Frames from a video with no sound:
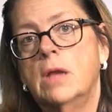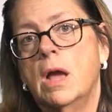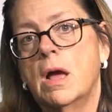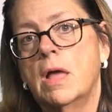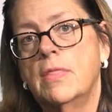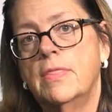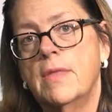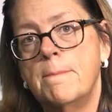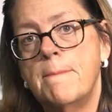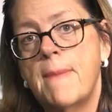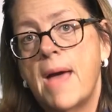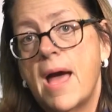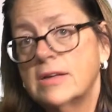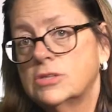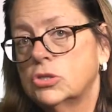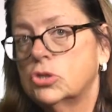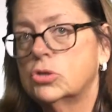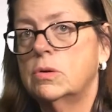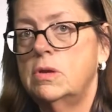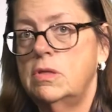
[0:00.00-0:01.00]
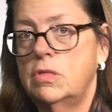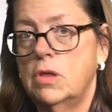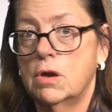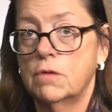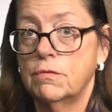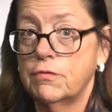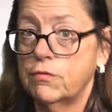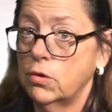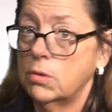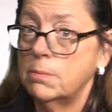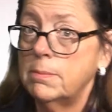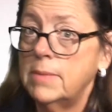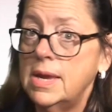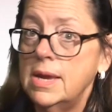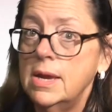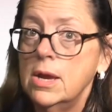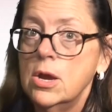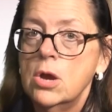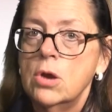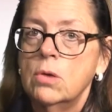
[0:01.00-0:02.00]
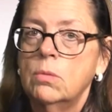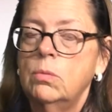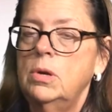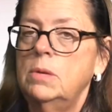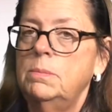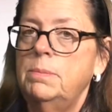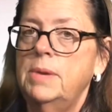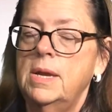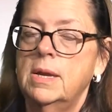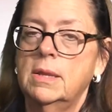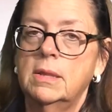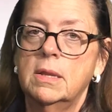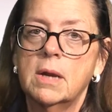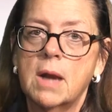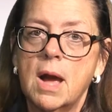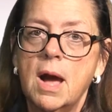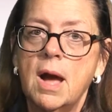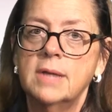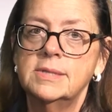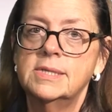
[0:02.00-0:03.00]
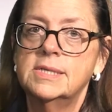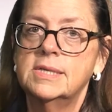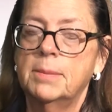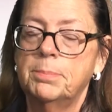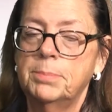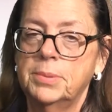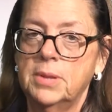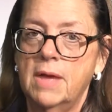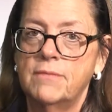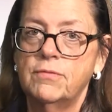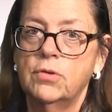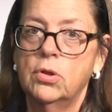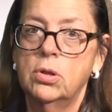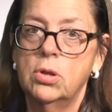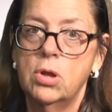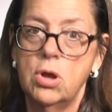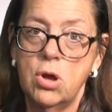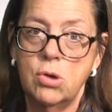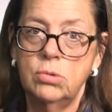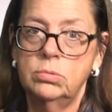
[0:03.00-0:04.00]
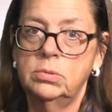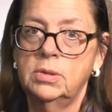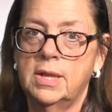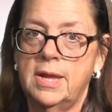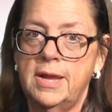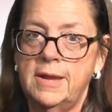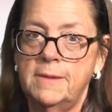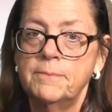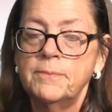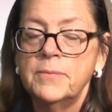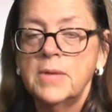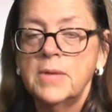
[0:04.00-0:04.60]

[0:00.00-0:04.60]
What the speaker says: The mastery there for me would be at the concept level only.